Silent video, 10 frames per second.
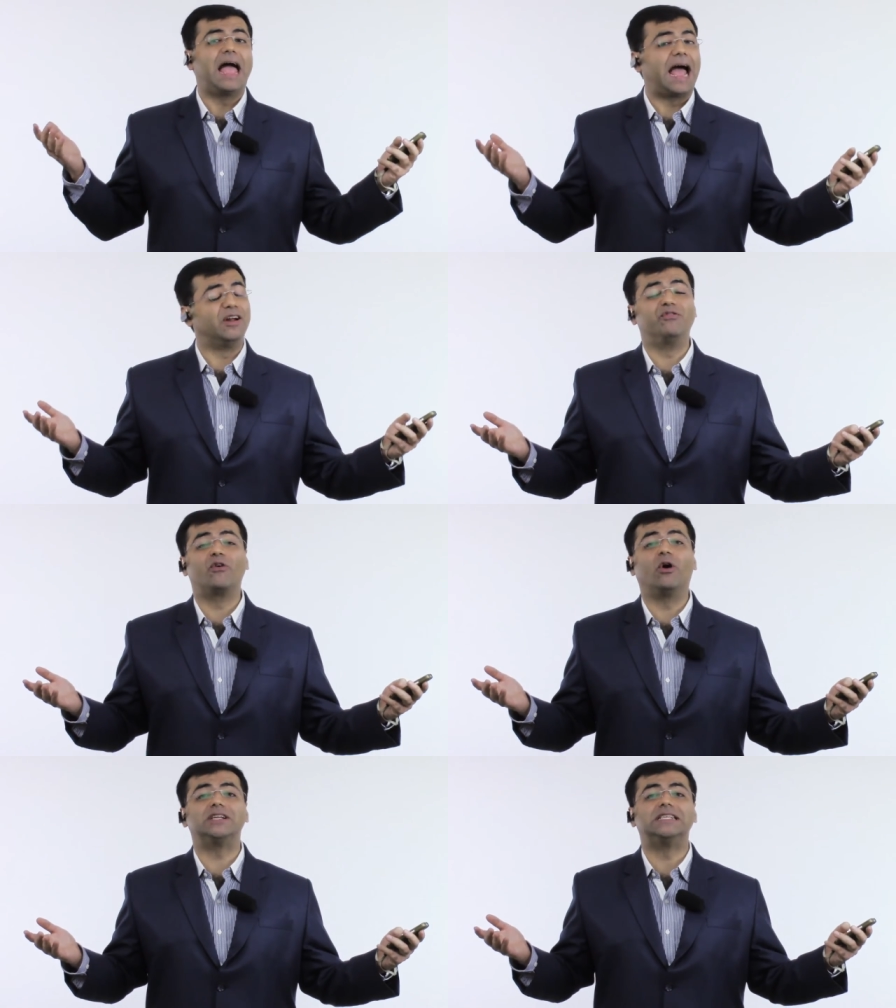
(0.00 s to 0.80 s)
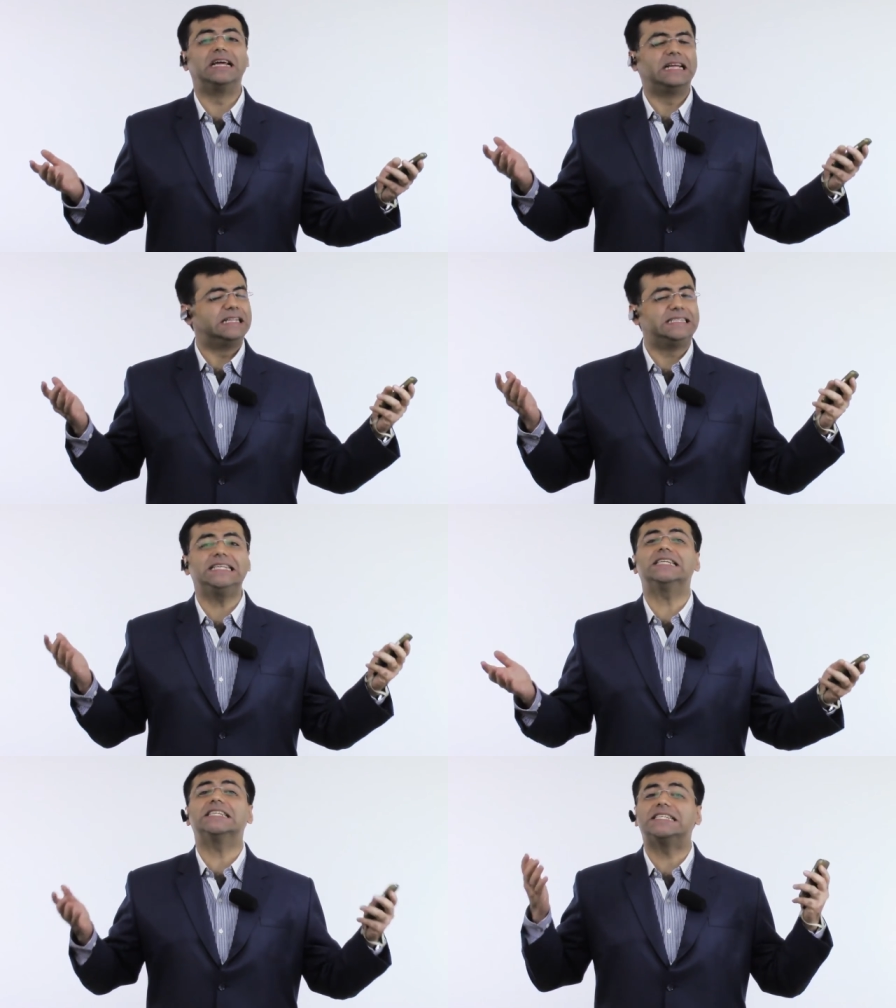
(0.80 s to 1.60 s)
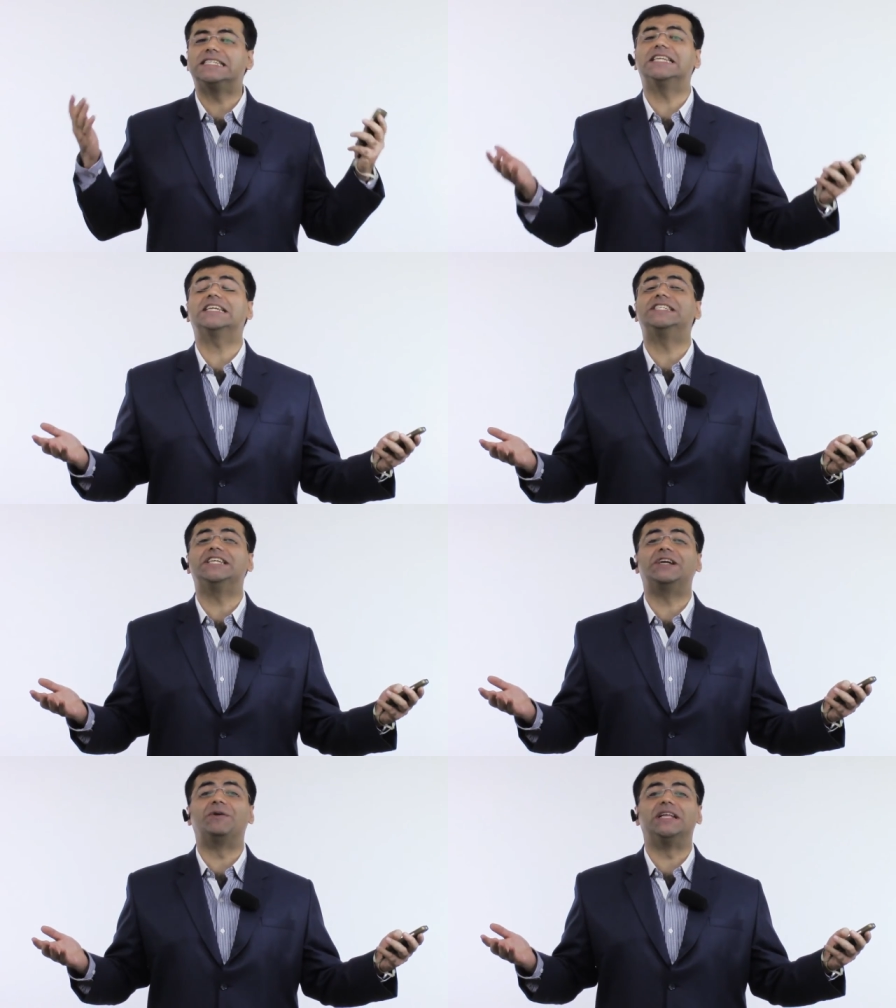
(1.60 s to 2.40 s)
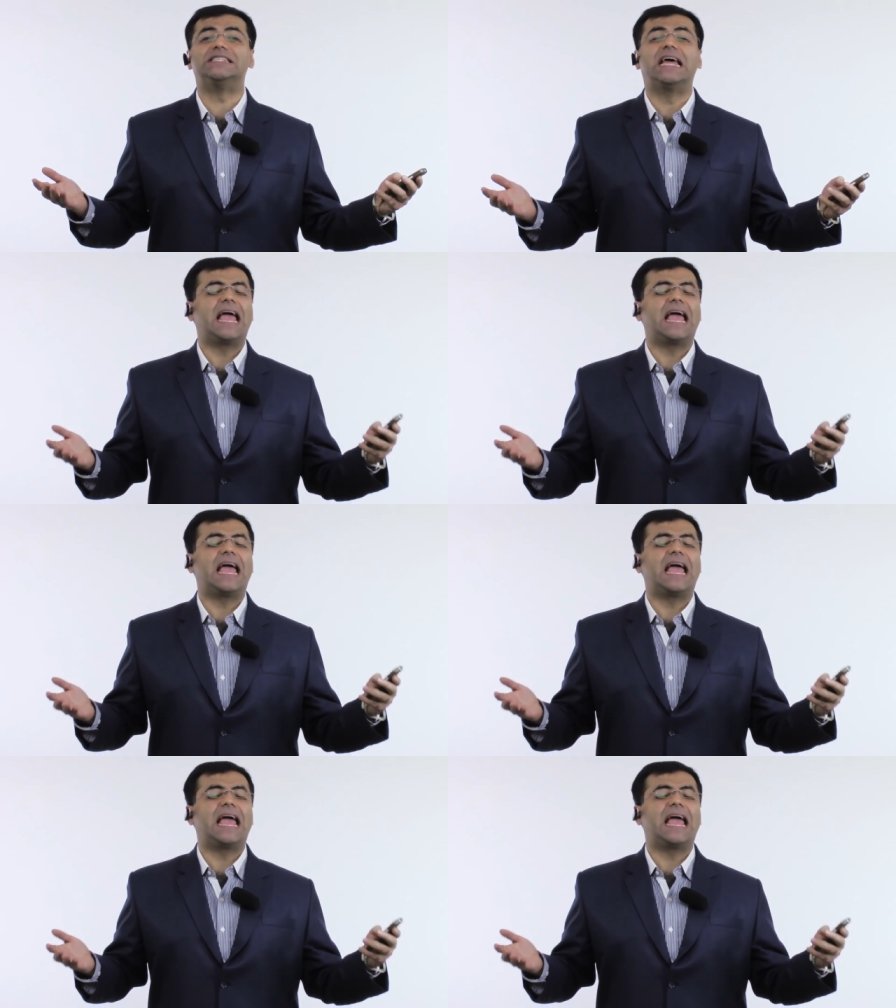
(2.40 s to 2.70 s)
And of course, these are just 6 secrets.